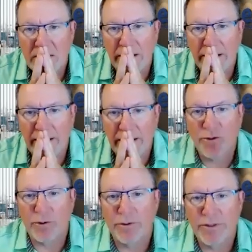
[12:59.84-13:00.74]
All right,
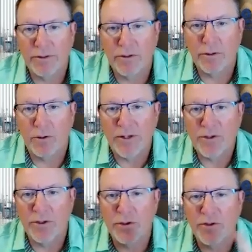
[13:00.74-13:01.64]
answer your
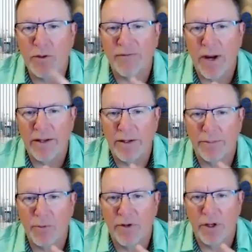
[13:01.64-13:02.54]
question. Do you still have your hand up?
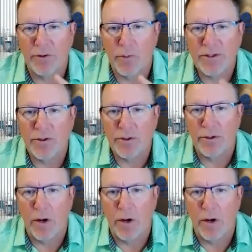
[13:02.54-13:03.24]
Do you have another question or